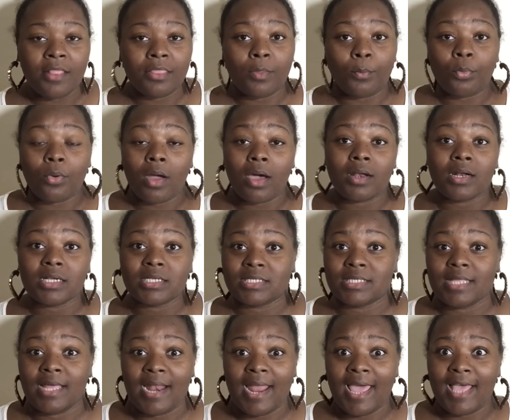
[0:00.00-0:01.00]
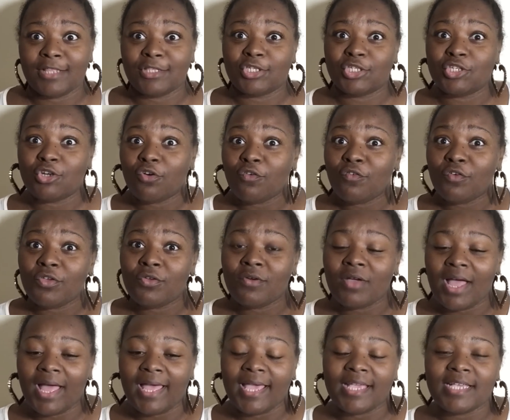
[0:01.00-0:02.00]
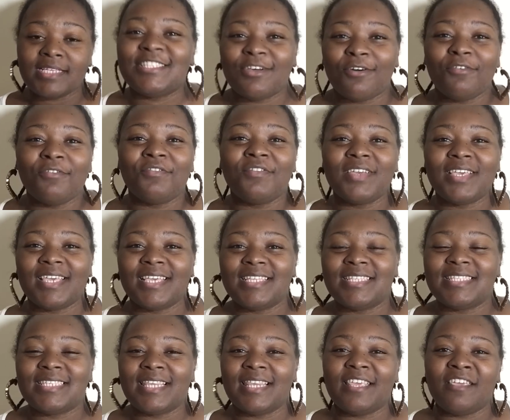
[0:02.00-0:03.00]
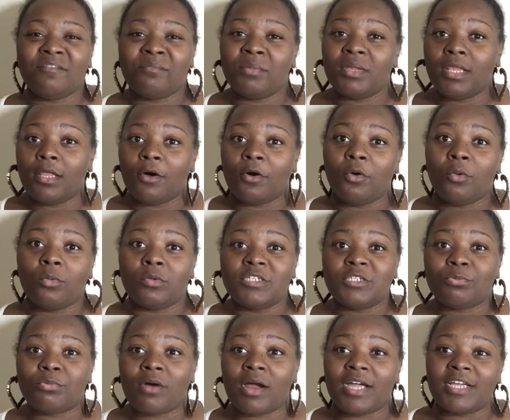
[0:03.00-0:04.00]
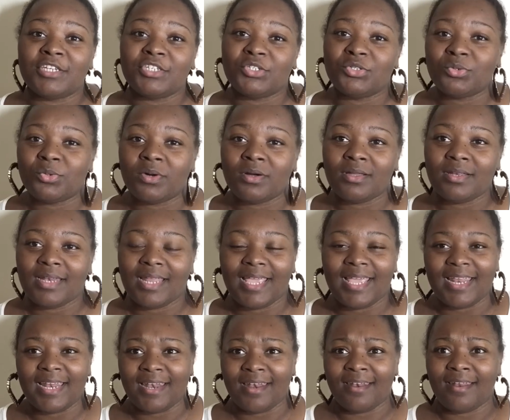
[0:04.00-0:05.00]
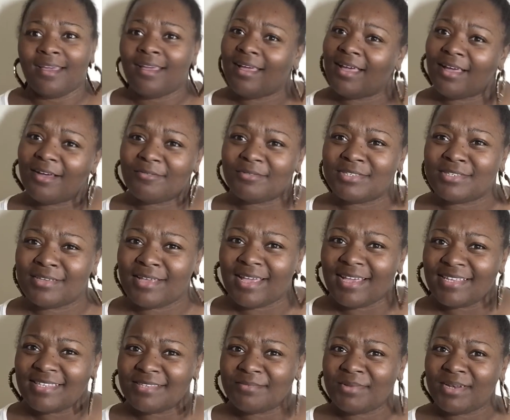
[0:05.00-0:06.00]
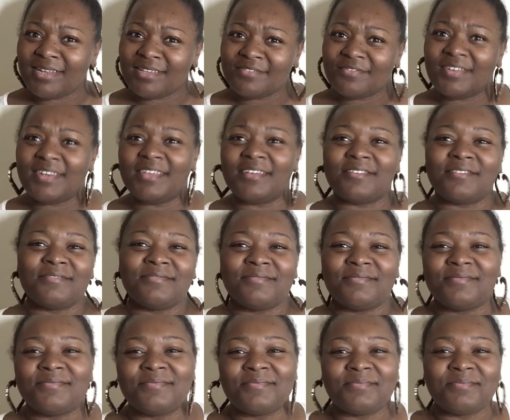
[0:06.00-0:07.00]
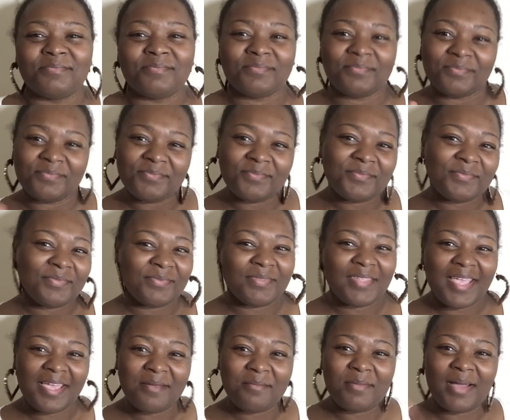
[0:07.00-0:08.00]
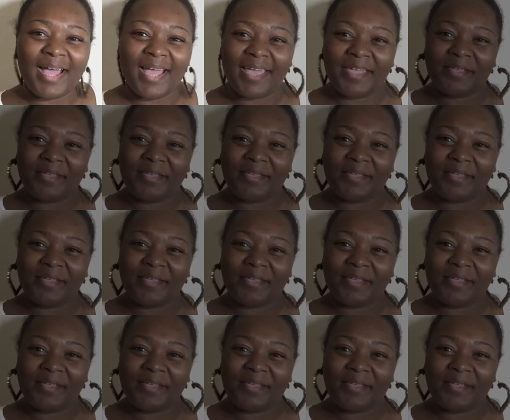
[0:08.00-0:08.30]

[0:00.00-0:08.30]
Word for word: the products that i had to show for you guys don't forget to leave below which prize you want and i will see you guys in my next video bye